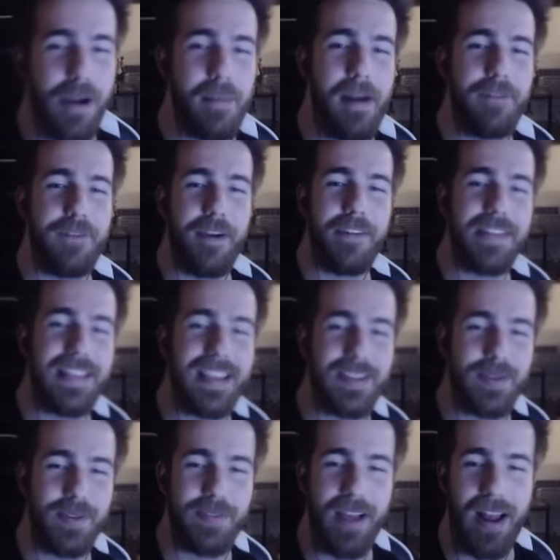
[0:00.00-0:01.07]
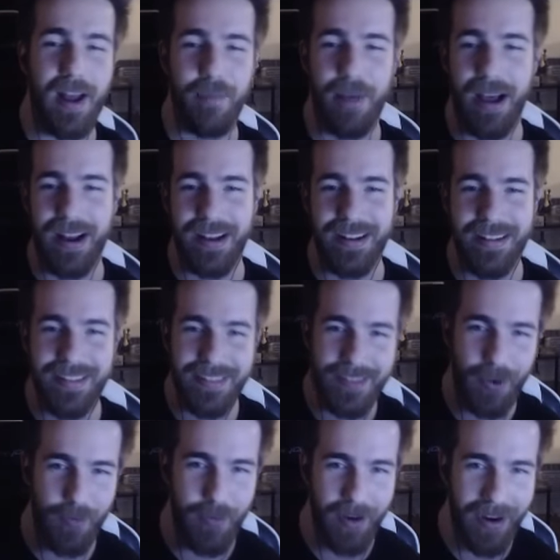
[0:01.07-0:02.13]
of my favorite things we've done on modded
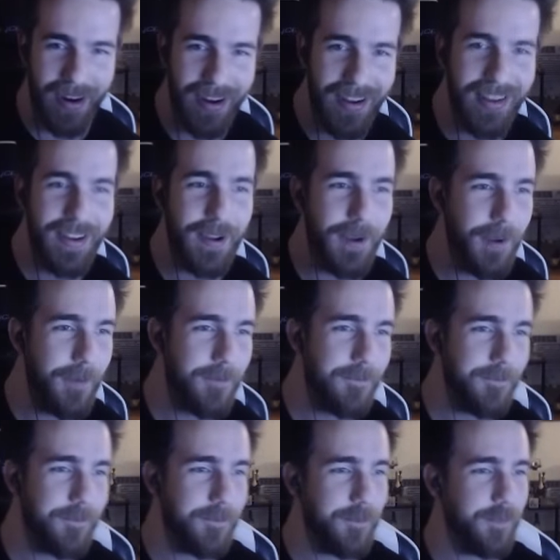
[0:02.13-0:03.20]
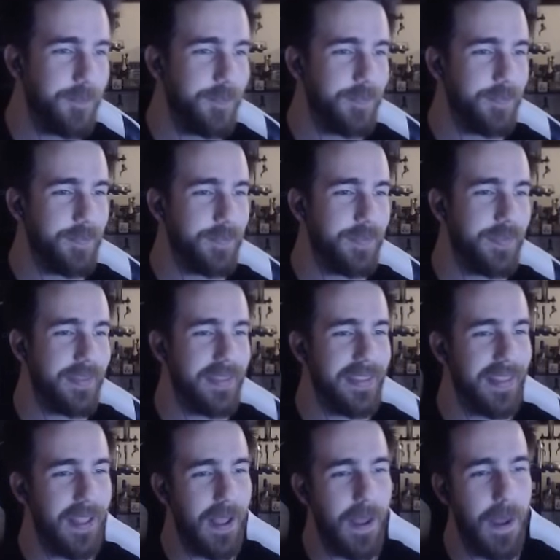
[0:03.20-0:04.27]
so far. It, you know what? I'm gonna rename
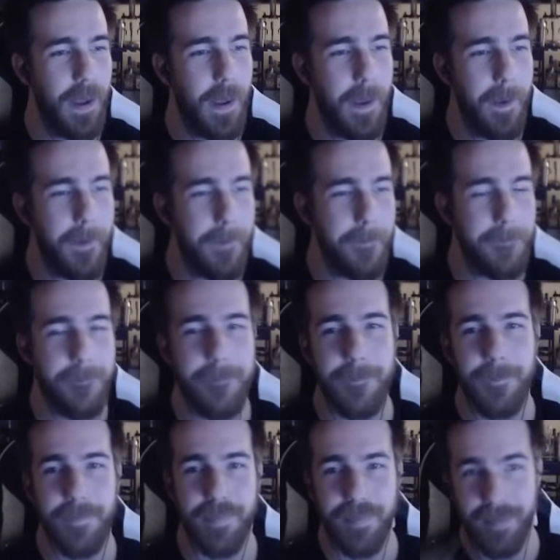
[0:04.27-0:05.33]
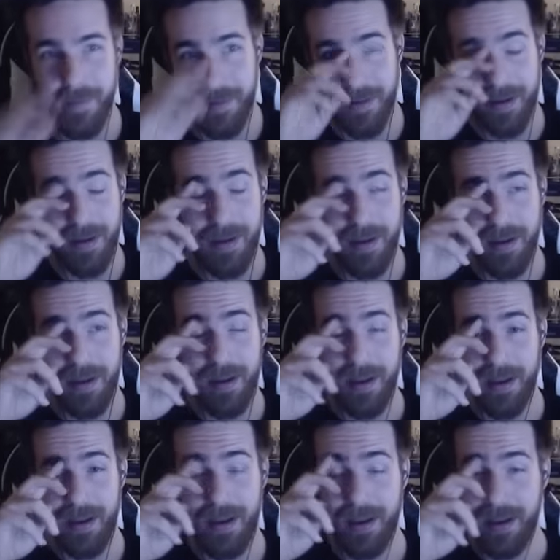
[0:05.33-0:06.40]
favorite favorite thing
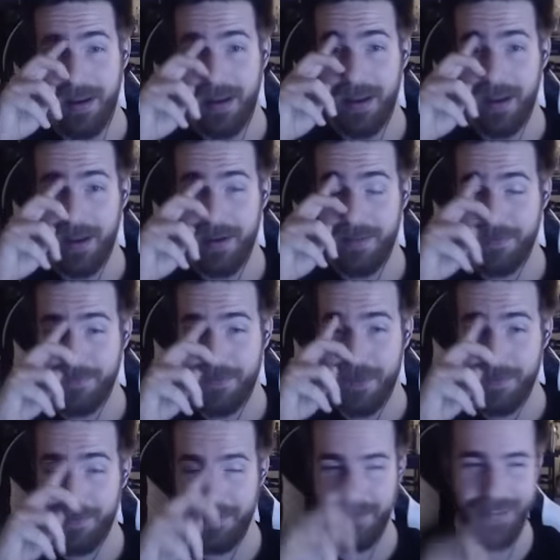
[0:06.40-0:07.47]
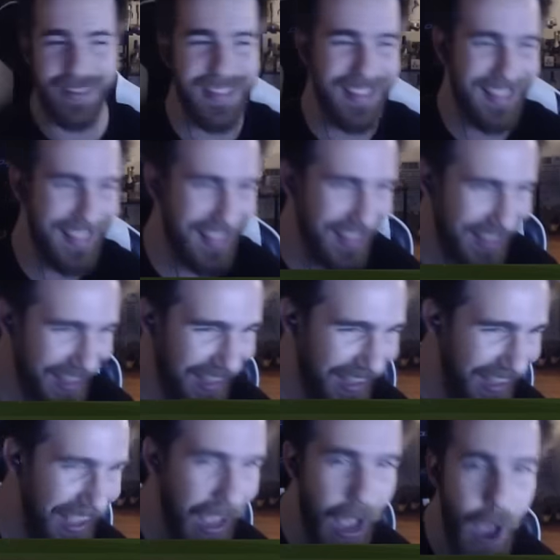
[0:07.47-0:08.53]
ever. Favorite. Boom. Na-
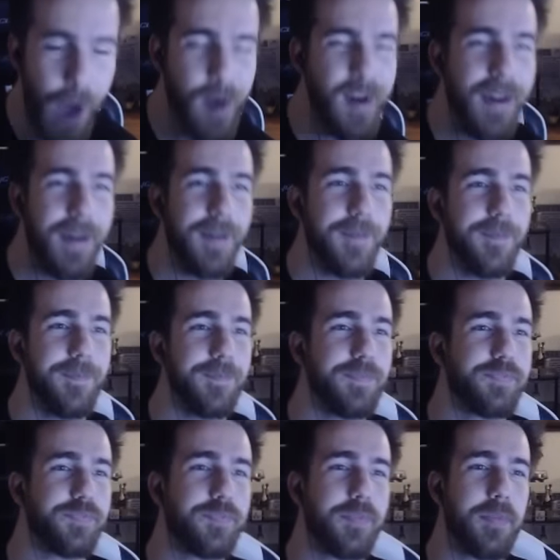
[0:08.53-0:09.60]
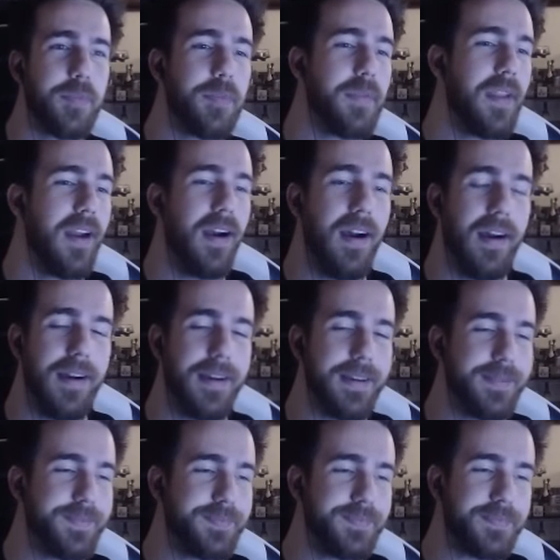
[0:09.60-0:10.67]
saved and named the replay. That uh, that's
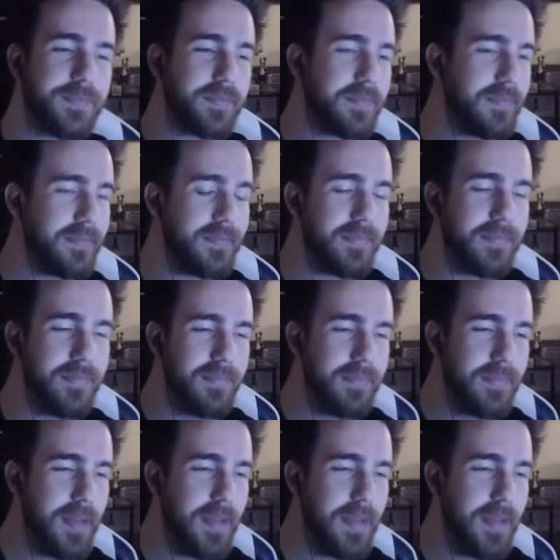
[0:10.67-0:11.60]
how good that was.